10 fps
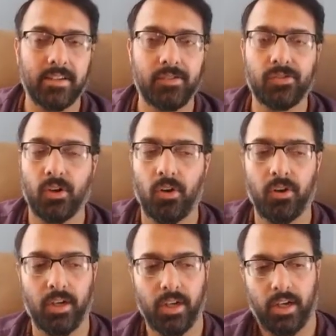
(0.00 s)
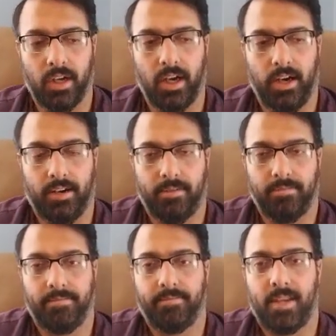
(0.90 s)
So
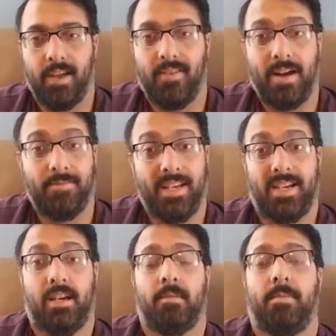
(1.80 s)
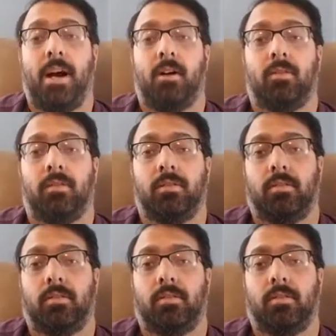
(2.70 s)
if I'm thinking about,